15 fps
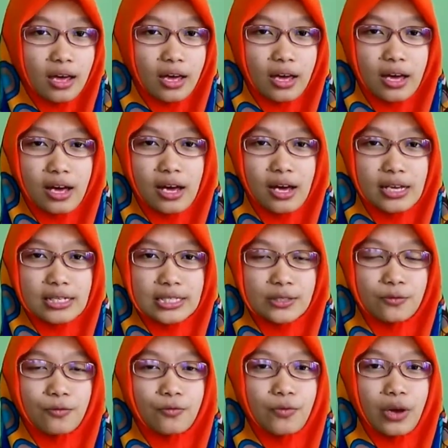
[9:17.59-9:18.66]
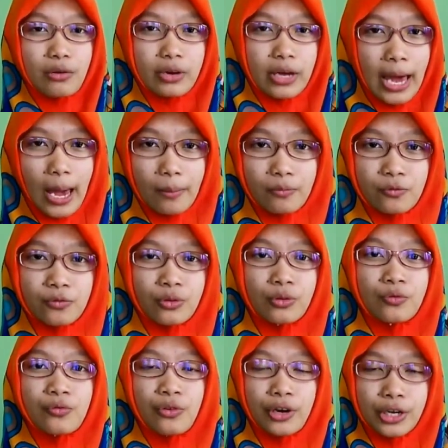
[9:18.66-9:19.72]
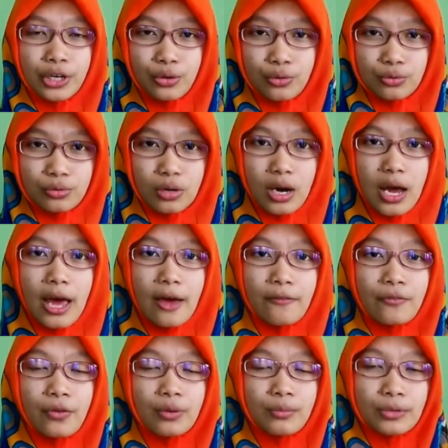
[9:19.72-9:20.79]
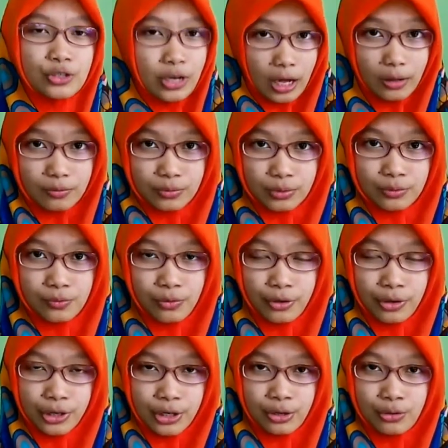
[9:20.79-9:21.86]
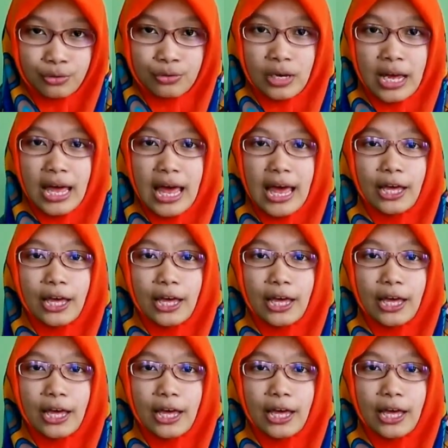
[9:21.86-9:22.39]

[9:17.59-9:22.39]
is very helpful for you, very much helpful for you.